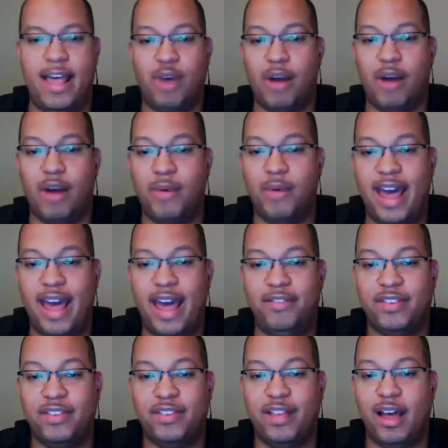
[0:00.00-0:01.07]
and you already
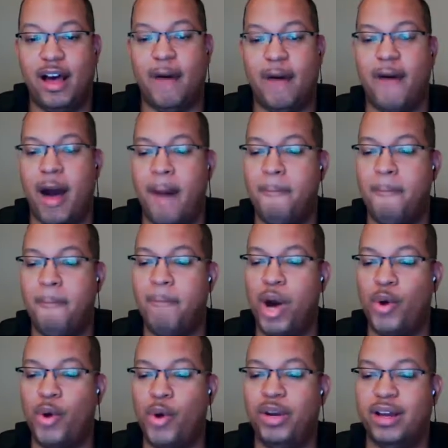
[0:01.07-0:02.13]
have
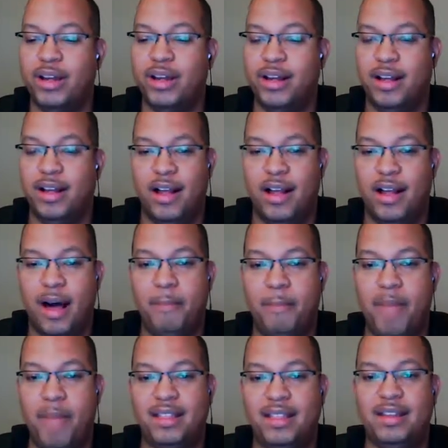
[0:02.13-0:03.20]
a
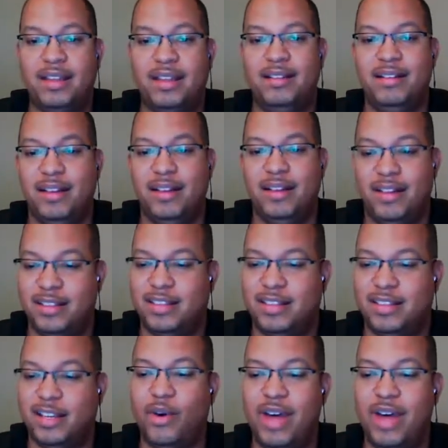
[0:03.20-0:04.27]
method
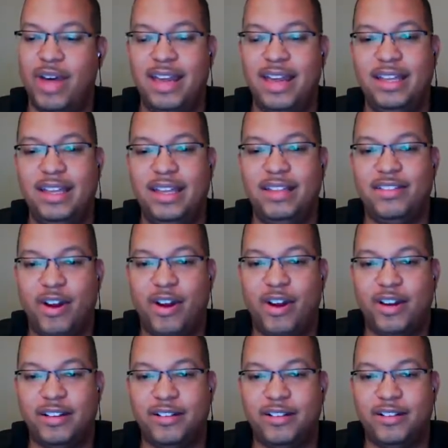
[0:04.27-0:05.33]
to go ahead and get
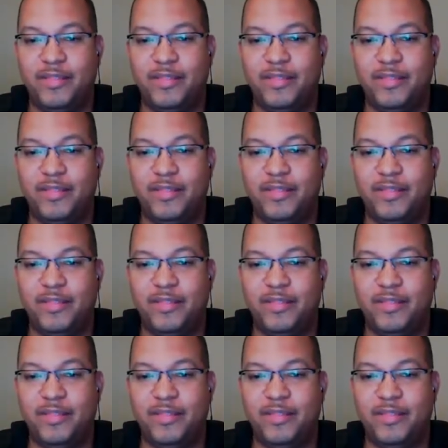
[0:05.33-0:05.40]
started.